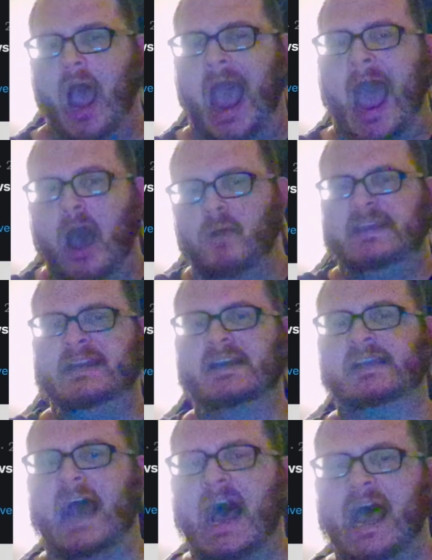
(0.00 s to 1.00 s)
outing a
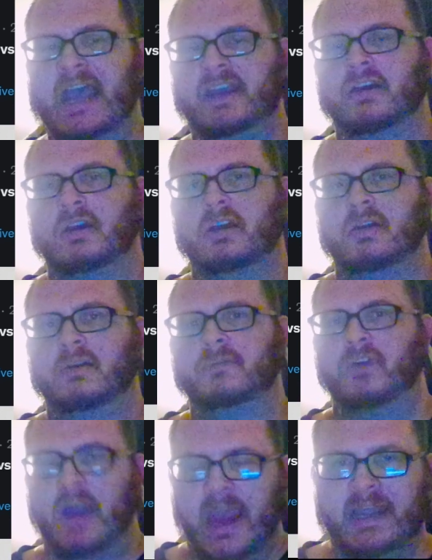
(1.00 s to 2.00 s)
guy
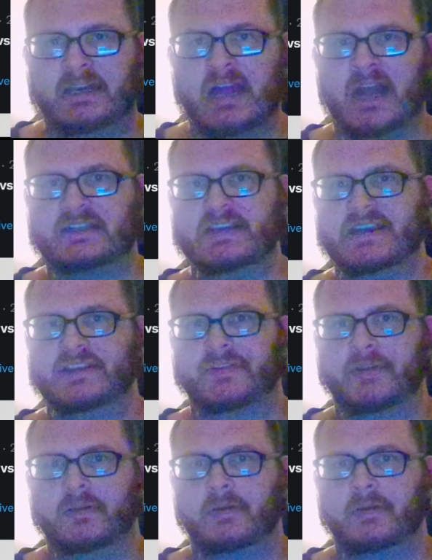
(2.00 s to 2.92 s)
for hating Nazis.